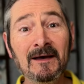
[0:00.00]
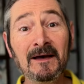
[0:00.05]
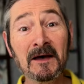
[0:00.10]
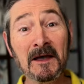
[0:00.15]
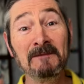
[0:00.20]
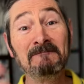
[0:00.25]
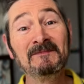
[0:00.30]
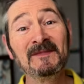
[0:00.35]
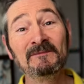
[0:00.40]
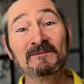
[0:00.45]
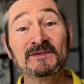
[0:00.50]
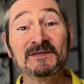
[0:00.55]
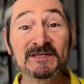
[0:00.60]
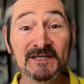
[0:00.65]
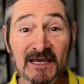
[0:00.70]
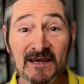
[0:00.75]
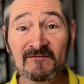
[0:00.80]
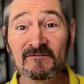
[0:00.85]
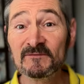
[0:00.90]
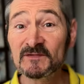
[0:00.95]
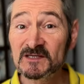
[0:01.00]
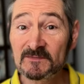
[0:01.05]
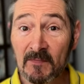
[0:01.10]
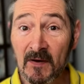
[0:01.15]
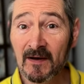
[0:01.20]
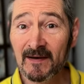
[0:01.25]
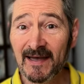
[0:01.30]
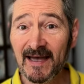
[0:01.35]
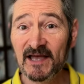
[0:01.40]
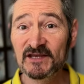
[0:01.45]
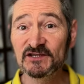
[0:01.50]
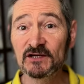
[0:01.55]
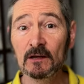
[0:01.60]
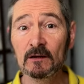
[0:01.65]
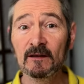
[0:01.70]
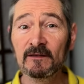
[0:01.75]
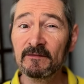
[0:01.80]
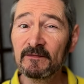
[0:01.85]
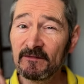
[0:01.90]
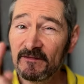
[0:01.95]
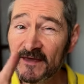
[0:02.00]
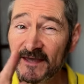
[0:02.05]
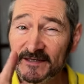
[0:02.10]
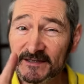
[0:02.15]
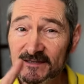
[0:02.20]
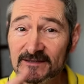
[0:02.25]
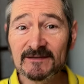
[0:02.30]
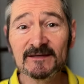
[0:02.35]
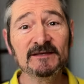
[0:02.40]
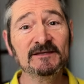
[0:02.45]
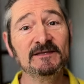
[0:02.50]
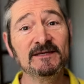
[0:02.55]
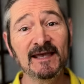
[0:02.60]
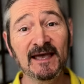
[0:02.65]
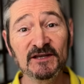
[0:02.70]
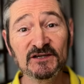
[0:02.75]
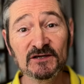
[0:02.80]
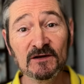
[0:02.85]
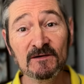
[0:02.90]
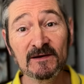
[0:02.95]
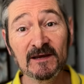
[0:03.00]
Hi, I'm Steve from Spire Agile, and this is the Agile